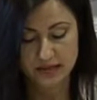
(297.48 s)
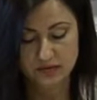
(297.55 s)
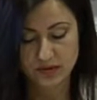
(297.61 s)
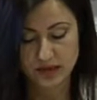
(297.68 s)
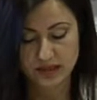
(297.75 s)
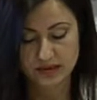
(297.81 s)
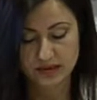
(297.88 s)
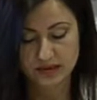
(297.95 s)

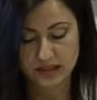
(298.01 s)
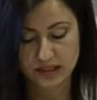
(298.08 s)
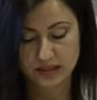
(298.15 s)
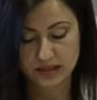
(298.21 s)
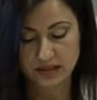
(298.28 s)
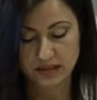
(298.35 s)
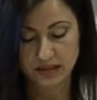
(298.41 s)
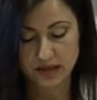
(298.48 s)
as well as
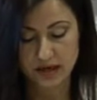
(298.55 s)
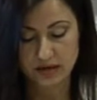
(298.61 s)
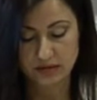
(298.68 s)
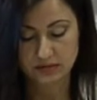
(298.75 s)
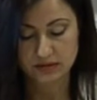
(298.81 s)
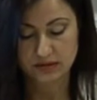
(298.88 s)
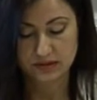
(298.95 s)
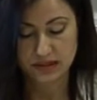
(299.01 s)
setting
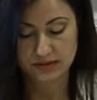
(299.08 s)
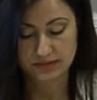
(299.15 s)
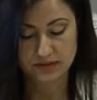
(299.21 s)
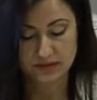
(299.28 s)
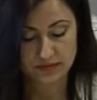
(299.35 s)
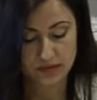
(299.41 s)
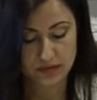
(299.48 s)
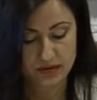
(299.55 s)
out
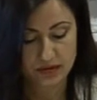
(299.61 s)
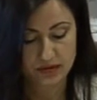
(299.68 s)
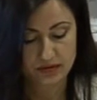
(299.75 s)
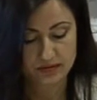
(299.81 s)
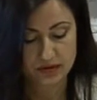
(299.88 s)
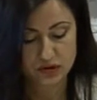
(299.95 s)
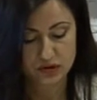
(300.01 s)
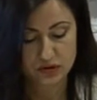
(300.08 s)
steps for the
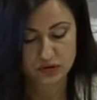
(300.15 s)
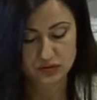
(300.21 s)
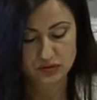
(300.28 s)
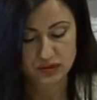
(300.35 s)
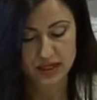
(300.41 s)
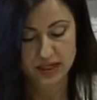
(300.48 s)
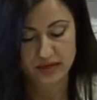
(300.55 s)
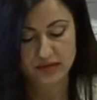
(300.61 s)
Commission to
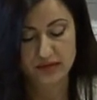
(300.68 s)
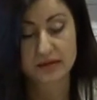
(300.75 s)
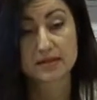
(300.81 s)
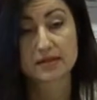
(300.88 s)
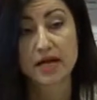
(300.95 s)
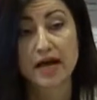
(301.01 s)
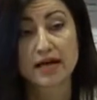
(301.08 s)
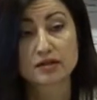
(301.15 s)
take.
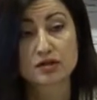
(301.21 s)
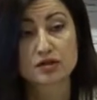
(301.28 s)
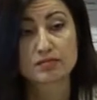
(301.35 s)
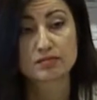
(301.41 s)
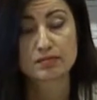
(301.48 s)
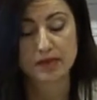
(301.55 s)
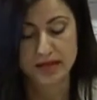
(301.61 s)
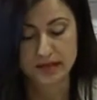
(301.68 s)
This action